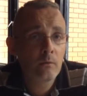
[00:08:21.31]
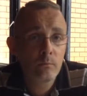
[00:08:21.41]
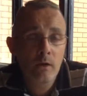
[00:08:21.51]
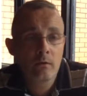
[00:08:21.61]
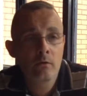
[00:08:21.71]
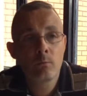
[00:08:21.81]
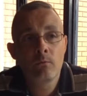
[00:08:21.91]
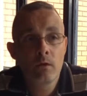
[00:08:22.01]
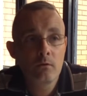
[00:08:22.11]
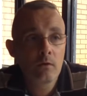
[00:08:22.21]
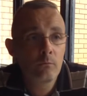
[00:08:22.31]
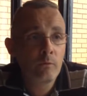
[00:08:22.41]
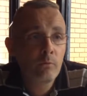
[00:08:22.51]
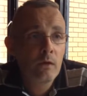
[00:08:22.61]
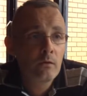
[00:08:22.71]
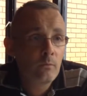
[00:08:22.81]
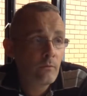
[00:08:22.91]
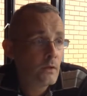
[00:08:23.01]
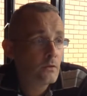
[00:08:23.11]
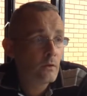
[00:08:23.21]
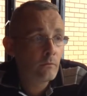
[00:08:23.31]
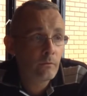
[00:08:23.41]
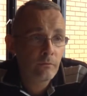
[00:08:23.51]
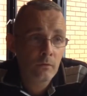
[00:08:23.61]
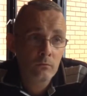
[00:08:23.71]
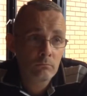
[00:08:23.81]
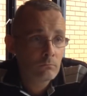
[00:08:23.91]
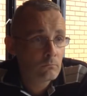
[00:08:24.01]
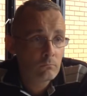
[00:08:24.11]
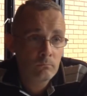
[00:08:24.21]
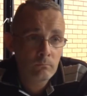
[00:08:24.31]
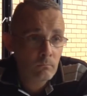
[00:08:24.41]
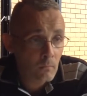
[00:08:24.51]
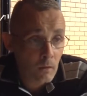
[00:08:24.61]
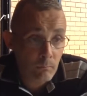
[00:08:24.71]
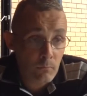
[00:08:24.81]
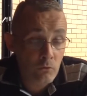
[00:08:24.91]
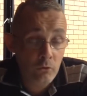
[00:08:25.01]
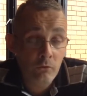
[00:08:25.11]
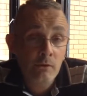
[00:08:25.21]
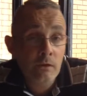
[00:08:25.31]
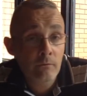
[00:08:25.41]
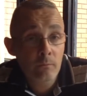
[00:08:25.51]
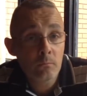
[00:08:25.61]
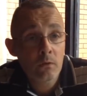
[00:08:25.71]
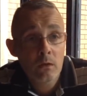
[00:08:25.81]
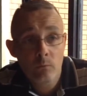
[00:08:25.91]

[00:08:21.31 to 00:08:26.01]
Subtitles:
We've practiced with each other for a majority of them.